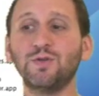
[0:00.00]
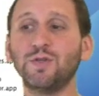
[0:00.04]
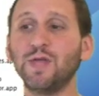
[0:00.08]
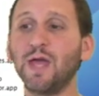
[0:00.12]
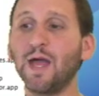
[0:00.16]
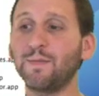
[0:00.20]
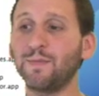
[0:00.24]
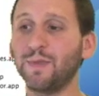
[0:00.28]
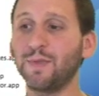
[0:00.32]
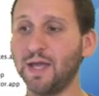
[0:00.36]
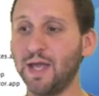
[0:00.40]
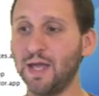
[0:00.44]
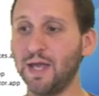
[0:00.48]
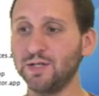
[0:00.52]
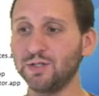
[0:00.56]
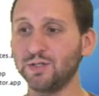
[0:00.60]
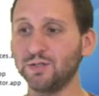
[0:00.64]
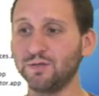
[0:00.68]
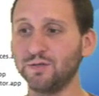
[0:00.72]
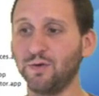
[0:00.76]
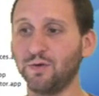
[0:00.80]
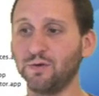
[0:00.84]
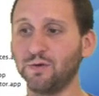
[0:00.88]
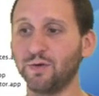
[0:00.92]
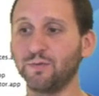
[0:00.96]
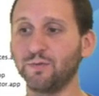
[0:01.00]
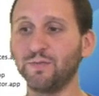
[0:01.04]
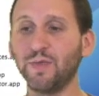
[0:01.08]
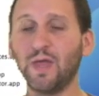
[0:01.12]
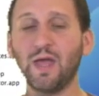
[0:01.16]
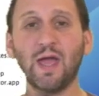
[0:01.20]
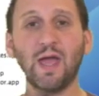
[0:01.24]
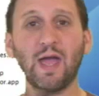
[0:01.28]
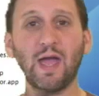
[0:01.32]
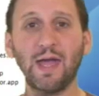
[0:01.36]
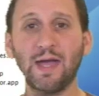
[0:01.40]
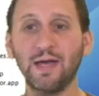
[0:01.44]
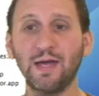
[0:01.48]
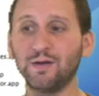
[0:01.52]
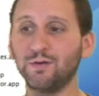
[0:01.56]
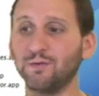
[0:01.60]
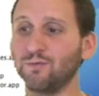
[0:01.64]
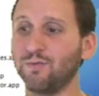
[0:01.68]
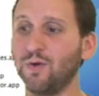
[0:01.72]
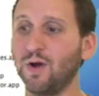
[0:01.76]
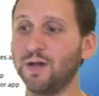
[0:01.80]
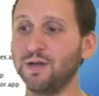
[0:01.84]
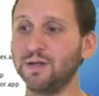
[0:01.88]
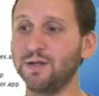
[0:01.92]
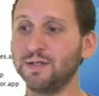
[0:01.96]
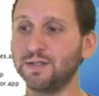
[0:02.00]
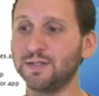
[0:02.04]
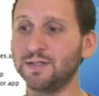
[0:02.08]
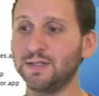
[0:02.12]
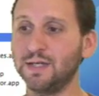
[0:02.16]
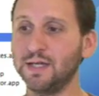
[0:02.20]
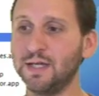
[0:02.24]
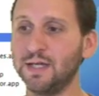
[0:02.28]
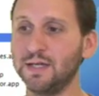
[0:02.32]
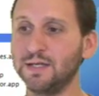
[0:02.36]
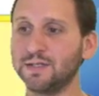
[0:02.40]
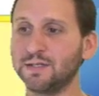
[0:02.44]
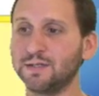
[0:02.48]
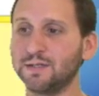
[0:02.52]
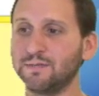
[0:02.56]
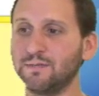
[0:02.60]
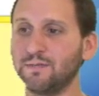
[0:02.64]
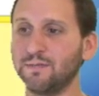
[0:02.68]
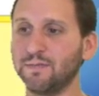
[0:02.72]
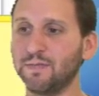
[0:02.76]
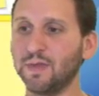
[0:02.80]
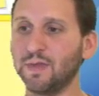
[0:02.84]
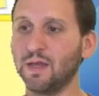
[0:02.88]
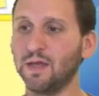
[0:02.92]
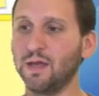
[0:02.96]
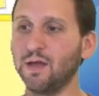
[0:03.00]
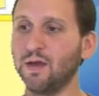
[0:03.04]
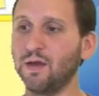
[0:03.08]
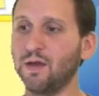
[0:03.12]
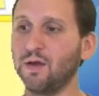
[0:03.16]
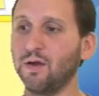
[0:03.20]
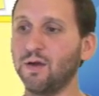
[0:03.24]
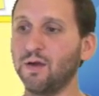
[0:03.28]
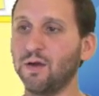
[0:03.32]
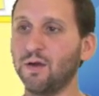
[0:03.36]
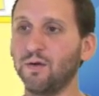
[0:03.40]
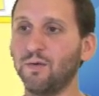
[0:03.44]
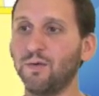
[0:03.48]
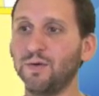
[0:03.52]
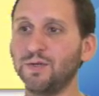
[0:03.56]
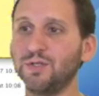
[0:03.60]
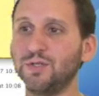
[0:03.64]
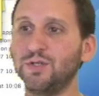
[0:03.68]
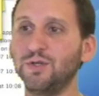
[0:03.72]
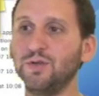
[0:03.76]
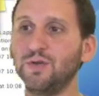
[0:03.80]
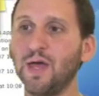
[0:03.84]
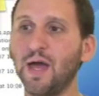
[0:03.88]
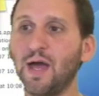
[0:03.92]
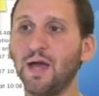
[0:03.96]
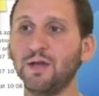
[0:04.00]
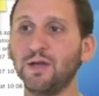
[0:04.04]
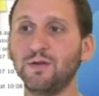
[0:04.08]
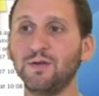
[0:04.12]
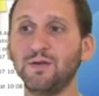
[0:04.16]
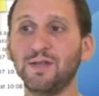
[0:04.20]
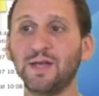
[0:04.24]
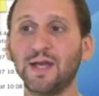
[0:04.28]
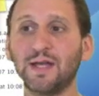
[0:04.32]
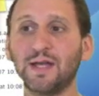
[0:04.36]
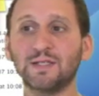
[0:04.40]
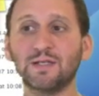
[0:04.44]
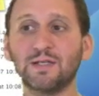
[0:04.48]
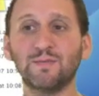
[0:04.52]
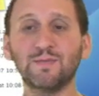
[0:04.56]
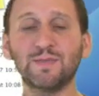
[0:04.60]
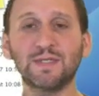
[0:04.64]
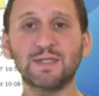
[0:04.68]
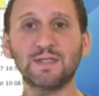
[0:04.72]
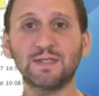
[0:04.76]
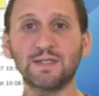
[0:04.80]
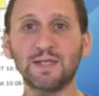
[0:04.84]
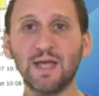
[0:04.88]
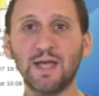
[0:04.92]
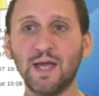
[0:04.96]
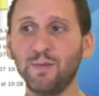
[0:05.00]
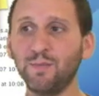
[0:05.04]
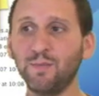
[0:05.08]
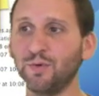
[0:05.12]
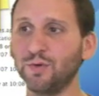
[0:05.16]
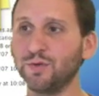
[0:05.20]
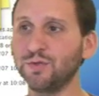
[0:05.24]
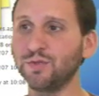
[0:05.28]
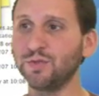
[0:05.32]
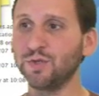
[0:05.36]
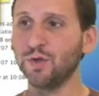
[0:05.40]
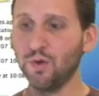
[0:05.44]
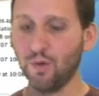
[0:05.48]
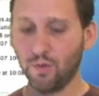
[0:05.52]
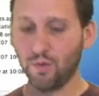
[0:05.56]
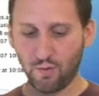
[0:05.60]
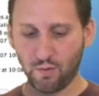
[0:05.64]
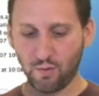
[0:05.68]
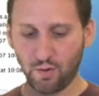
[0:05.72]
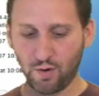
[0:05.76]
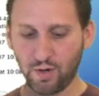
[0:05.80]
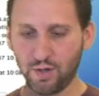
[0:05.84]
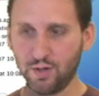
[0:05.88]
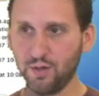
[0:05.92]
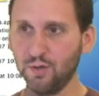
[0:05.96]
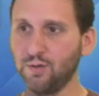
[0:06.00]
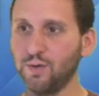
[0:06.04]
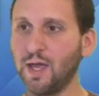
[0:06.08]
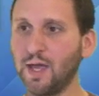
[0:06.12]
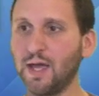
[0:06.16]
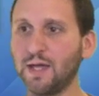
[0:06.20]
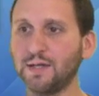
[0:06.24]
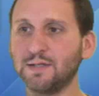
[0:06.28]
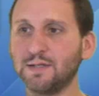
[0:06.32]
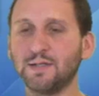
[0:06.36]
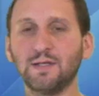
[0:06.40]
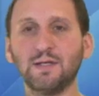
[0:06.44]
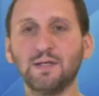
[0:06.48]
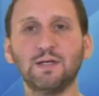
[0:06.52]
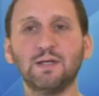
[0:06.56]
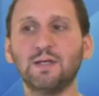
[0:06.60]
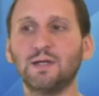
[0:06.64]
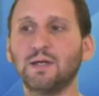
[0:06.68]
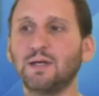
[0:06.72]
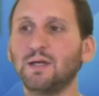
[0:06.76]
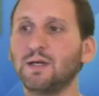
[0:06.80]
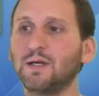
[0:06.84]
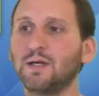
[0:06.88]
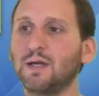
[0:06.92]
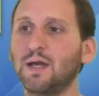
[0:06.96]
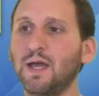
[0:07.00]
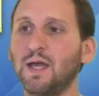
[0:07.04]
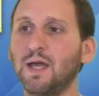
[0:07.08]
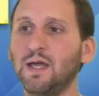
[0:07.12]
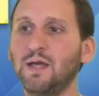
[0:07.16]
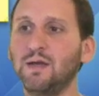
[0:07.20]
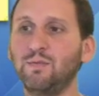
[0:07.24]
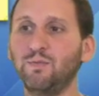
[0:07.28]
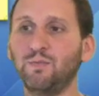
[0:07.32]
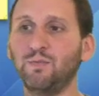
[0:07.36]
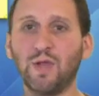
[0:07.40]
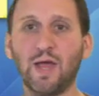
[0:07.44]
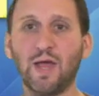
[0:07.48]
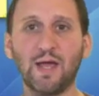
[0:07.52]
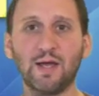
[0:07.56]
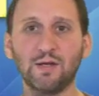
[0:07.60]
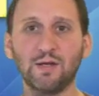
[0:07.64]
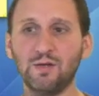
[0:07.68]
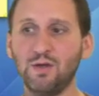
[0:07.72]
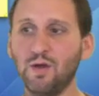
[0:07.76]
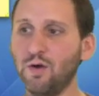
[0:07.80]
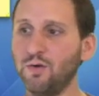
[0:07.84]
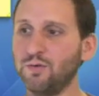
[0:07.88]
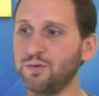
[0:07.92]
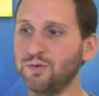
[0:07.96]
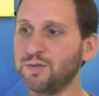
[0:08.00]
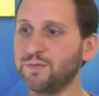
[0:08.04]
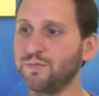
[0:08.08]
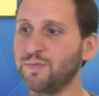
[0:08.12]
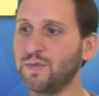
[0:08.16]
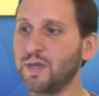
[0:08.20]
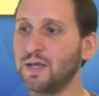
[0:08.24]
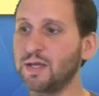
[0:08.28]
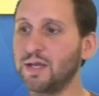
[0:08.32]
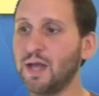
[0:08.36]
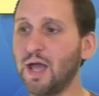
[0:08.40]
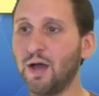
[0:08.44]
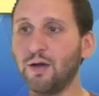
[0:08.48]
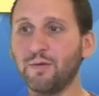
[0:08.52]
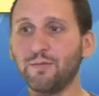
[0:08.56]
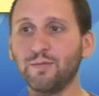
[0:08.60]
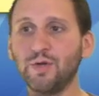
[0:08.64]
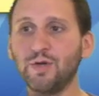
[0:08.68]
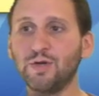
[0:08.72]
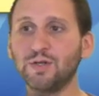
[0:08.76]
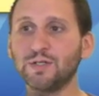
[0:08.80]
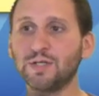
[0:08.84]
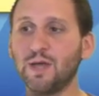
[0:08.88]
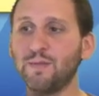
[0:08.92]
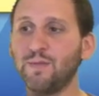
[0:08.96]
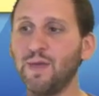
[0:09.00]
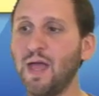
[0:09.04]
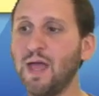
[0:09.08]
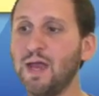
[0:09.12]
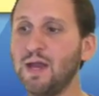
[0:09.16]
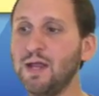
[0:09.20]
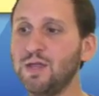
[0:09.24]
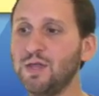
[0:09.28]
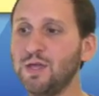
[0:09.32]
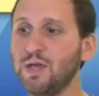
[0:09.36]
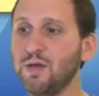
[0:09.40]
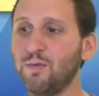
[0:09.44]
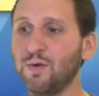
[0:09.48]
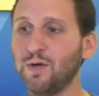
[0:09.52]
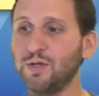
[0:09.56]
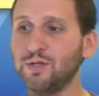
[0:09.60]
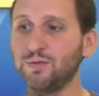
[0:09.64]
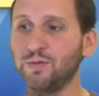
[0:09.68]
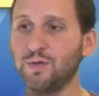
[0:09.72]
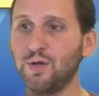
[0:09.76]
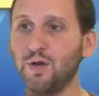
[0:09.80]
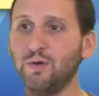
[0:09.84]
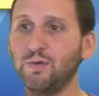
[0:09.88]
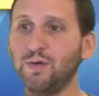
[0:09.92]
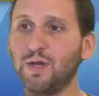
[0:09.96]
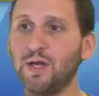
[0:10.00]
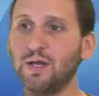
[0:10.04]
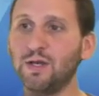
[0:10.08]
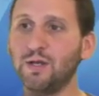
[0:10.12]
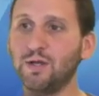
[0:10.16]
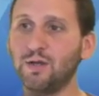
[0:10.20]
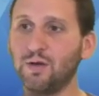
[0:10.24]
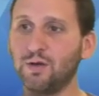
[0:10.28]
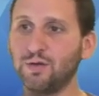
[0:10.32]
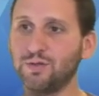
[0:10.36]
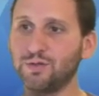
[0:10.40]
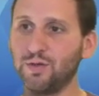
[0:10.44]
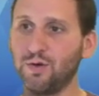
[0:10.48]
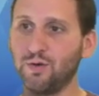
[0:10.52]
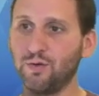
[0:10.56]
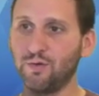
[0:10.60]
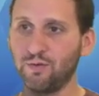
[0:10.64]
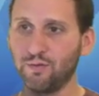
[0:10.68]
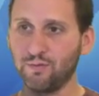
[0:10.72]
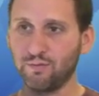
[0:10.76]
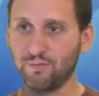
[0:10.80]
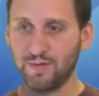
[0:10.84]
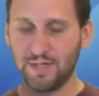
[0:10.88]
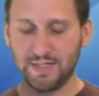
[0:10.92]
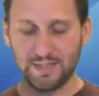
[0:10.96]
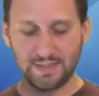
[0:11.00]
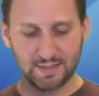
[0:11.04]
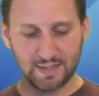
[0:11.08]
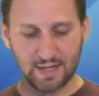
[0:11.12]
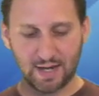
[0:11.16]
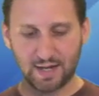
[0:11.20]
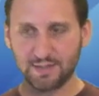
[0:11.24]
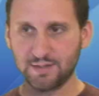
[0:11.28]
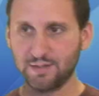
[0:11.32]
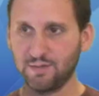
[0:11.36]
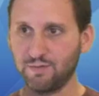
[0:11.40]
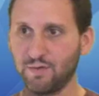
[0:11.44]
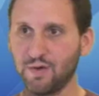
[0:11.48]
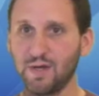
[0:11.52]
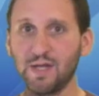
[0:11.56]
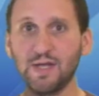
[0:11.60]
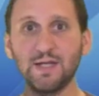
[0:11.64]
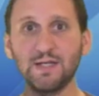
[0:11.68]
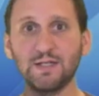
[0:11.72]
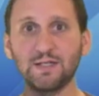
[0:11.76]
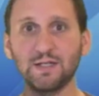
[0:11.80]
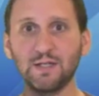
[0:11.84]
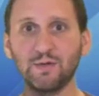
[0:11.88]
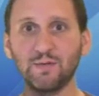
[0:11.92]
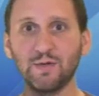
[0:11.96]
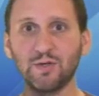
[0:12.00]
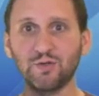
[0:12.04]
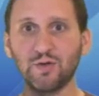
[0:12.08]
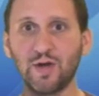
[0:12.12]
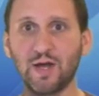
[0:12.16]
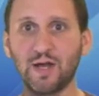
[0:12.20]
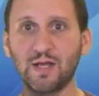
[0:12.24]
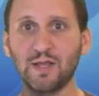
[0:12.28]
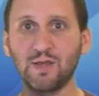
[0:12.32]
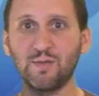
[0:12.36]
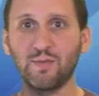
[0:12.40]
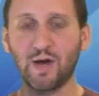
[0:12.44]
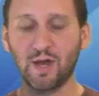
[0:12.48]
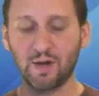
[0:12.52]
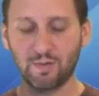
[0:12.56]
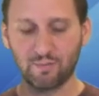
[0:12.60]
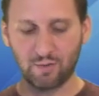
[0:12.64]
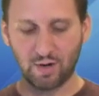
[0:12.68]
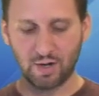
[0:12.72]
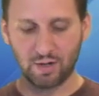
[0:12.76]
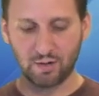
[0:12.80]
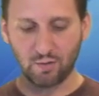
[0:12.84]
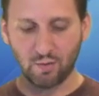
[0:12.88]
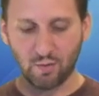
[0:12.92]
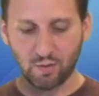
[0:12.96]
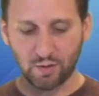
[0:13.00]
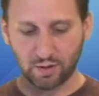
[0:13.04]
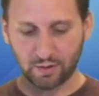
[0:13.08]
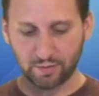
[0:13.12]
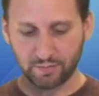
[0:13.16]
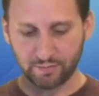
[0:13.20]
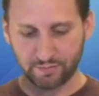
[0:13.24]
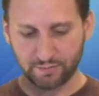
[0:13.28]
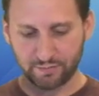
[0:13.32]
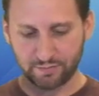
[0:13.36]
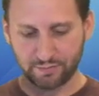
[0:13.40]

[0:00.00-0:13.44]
to the Applications folder and run Stickies. Once you do that, you either get some samples or you'll get a blank note. Now you can type anything you want into a note, and you can also resize it very easily by dragging the bottom right corner.